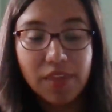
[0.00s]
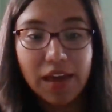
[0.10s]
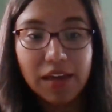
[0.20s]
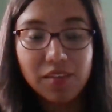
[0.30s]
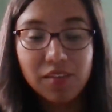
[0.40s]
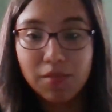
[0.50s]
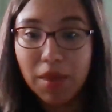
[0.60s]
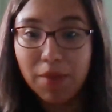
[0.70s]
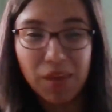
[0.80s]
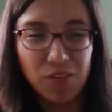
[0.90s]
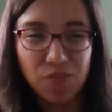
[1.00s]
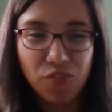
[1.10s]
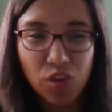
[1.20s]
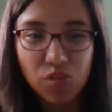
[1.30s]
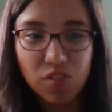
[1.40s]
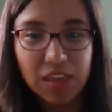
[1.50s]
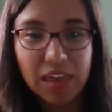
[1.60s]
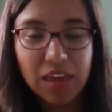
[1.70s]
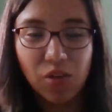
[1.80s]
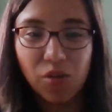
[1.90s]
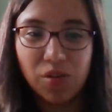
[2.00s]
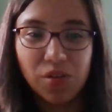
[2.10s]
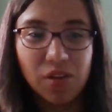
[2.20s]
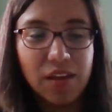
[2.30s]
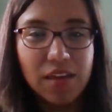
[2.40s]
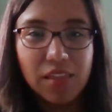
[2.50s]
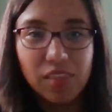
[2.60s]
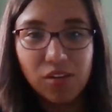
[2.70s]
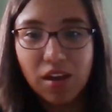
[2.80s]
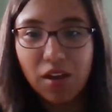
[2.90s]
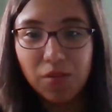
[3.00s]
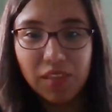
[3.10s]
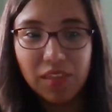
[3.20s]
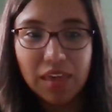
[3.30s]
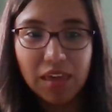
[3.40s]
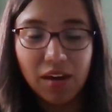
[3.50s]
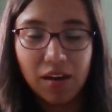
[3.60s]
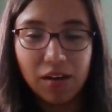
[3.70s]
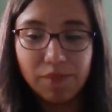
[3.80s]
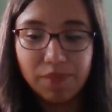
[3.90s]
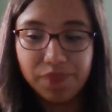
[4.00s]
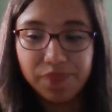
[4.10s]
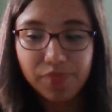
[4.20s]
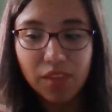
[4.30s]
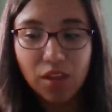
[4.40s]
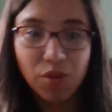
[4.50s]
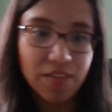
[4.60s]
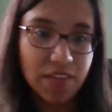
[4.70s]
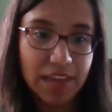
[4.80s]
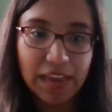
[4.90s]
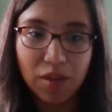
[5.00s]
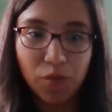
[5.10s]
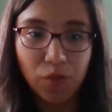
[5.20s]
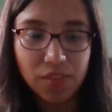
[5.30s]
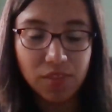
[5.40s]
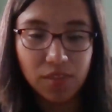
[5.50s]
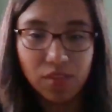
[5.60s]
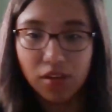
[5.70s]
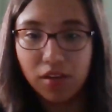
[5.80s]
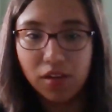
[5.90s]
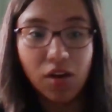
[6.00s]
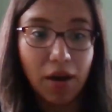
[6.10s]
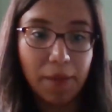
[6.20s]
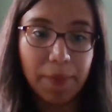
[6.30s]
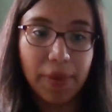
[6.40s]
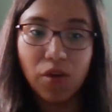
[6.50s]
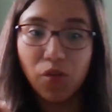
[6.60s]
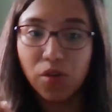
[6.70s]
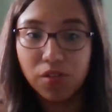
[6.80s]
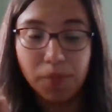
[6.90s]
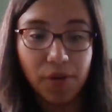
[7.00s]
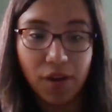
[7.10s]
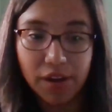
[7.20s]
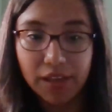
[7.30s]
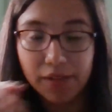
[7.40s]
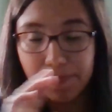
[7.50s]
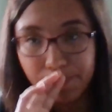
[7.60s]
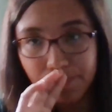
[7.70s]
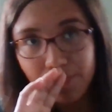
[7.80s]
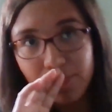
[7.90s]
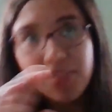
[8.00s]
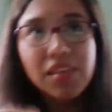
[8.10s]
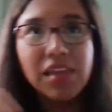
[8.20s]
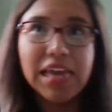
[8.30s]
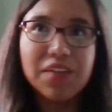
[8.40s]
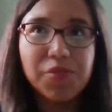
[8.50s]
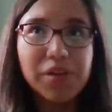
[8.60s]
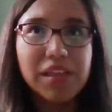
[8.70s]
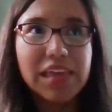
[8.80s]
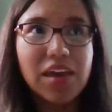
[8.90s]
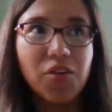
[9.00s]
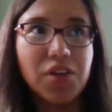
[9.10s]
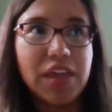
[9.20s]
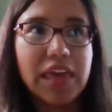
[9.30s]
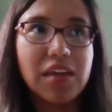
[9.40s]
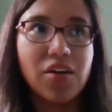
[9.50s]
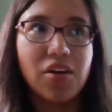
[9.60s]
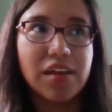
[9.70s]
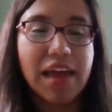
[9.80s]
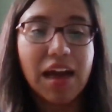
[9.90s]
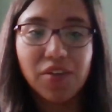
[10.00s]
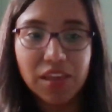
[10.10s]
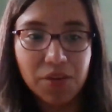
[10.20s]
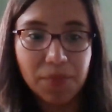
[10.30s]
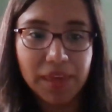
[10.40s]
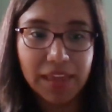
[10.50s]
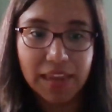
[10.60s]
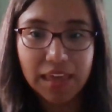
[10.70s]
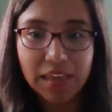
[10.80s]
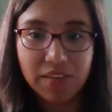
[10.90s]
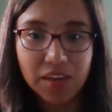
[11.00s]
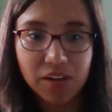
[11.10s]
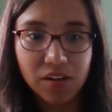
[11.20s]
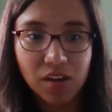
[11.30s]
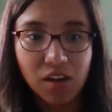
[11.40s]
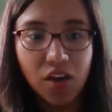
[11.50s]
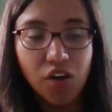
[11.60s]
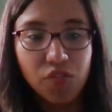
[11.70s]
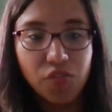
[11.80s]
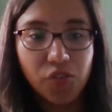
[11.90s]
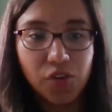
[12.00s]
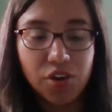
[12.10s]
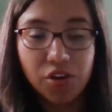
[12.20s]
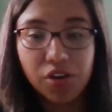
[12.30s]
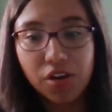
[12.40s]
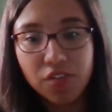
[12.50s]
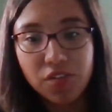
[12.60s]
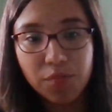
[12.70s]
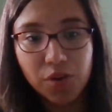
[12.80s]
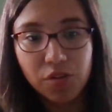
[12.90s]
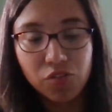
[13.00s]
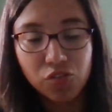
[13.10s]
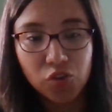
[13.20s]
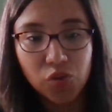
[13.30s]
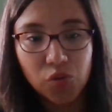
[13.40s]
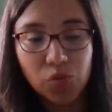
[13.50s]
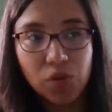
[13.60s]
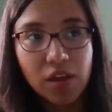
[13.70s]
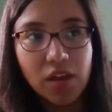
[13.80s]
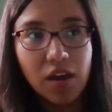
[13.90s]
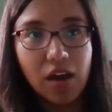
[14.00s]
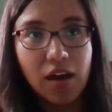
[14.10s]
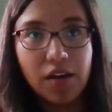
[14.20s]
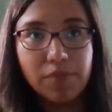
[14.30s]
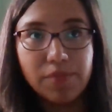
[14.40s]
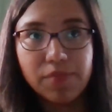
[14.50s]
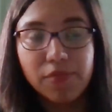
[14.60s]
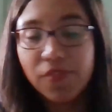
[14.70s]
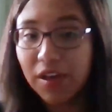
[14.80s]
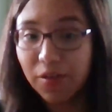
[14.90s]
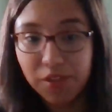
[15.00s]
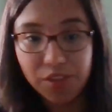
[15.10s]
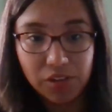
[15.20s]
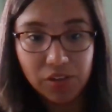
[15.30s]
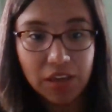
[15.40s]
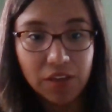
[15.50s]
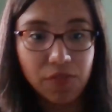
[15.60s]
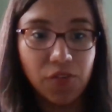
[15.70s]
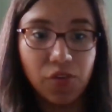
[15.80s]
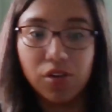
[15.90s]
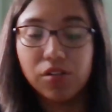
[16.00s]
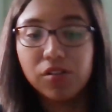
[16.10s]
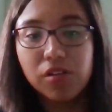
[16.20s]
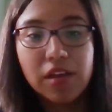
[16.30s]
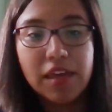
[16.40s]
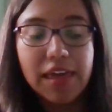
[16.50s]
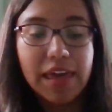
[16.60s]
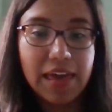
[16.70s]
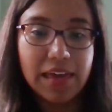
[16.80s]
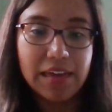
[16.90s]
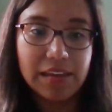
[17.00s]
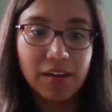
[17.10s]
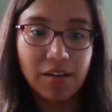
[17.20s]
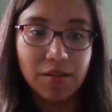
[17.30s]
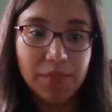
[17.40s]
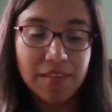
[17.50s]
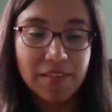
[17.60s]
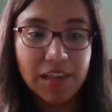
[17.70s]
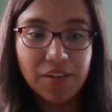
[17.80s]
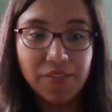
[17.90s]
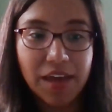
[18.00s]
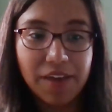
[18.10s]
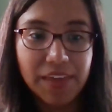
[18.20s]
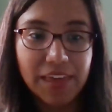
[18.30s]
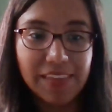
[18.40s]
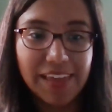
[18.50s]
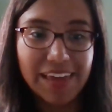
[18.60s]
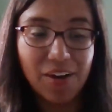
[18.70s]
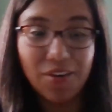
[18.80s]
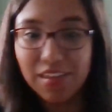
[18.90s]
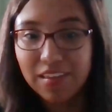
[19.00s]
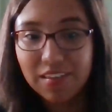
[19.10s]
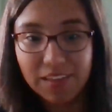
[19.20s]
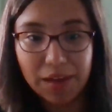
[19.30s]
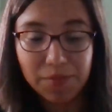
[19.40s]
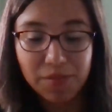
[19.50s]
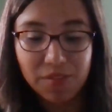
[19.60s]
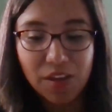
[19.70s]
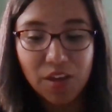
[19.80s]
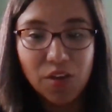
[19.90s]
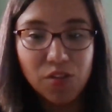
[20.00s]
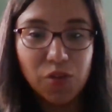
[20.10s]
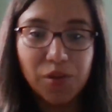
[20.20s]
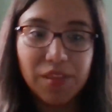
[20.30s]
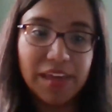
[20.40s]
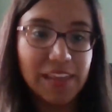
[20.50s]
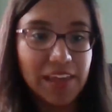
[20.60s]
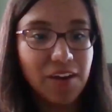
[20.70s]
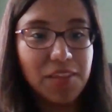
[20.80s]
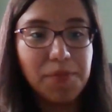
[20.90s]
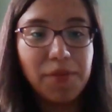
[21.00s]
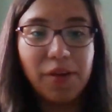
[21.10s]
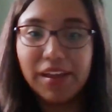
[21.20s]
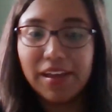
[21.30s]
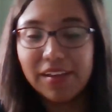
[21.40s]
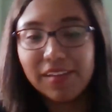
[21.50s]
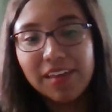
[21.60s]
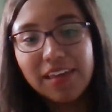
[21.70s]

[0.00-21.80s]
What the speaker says: that's maybe confusing, or they're not really resonating with the copy or the product, and really honing in on how can you make it easier for your customers to find what they're looking for. And instead of having like all these steps to where they click on the product